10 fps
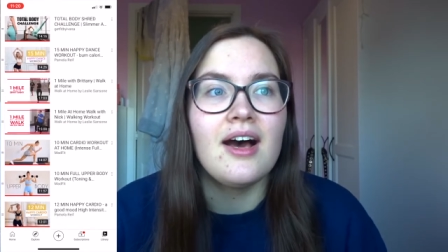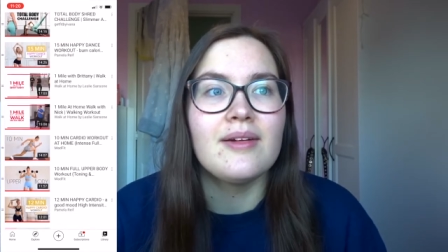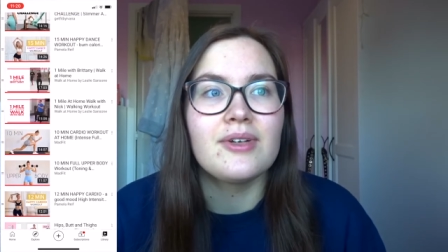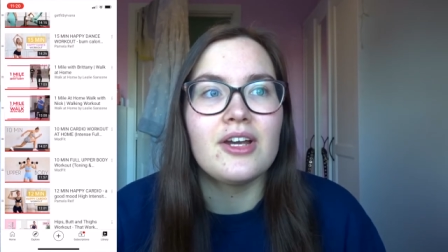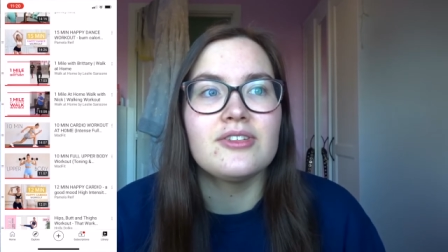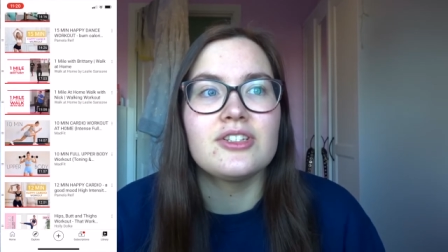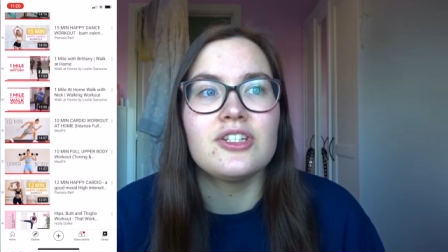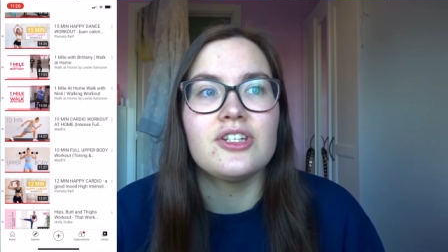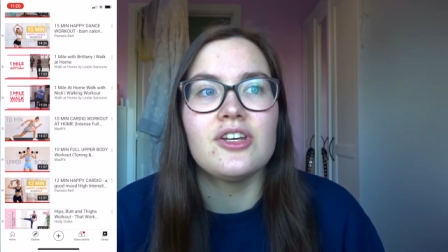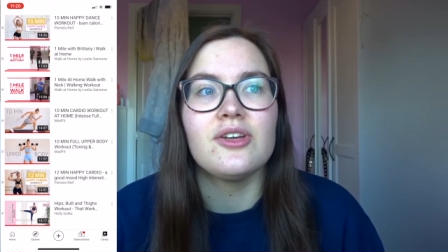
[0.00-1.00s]
I'm going to
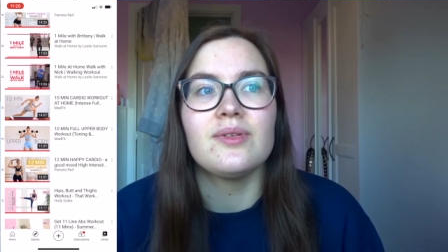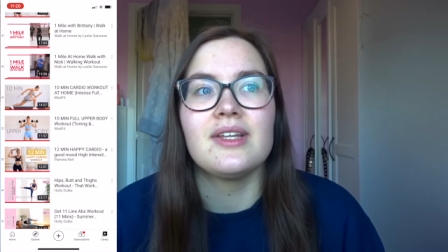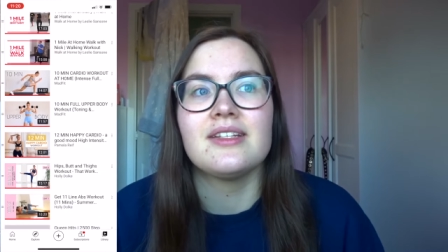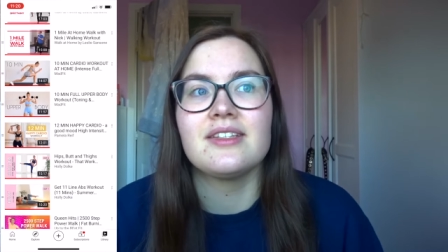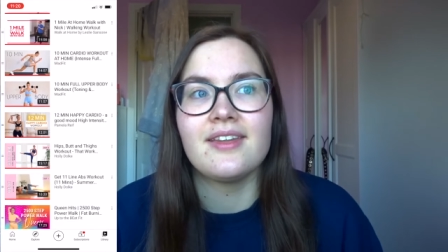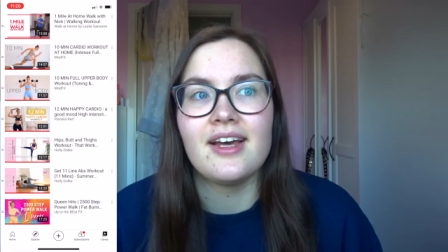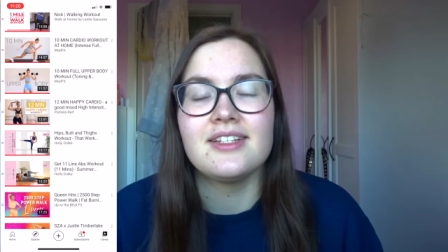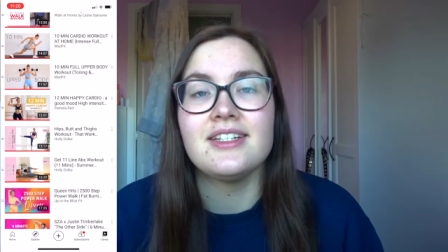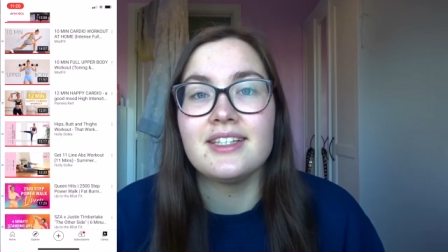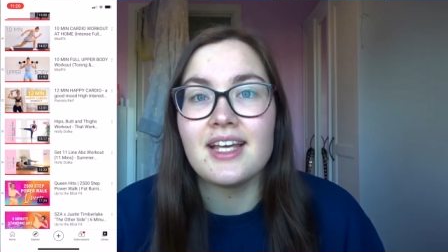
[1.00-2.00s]
do this
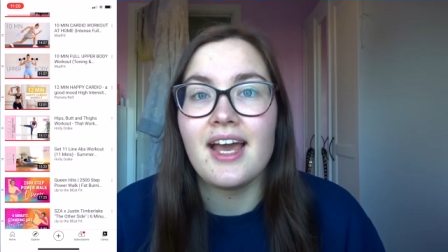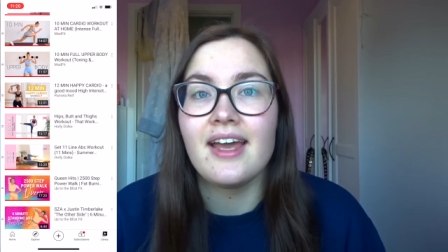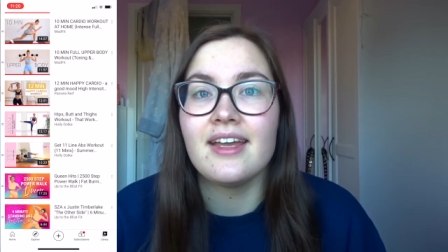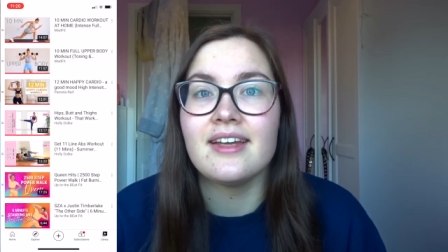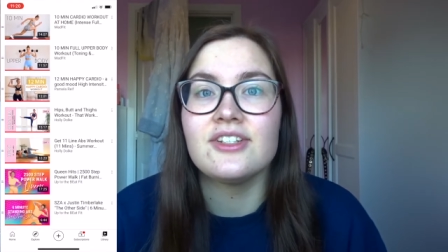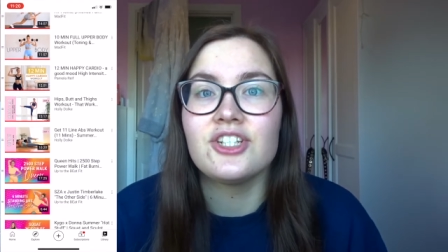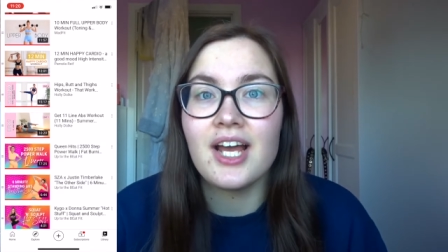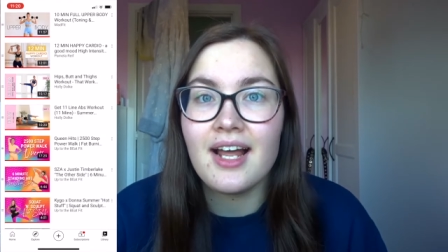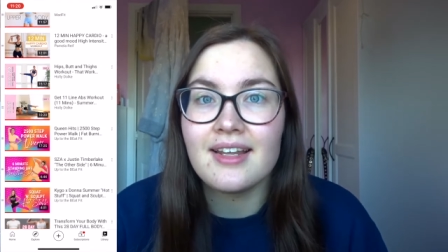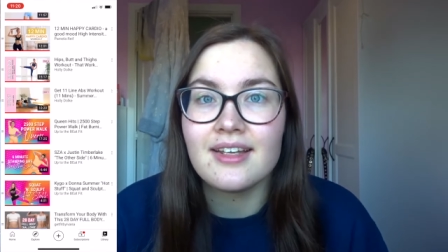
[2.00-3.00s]
30 day
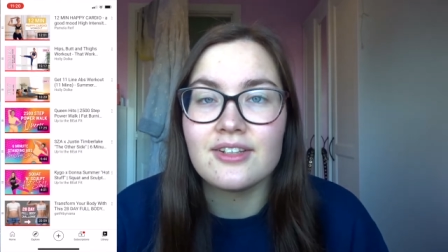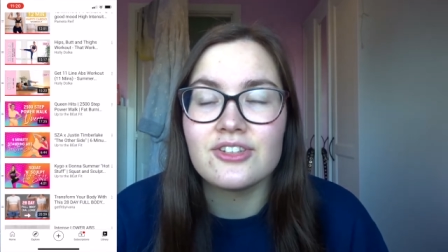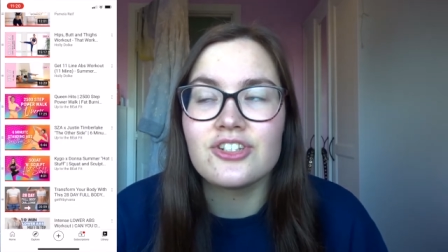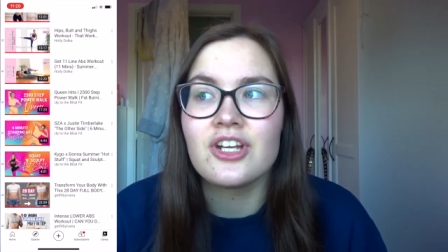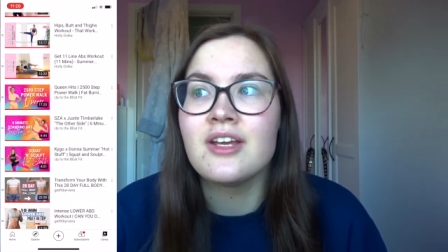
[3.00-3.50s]
challenge.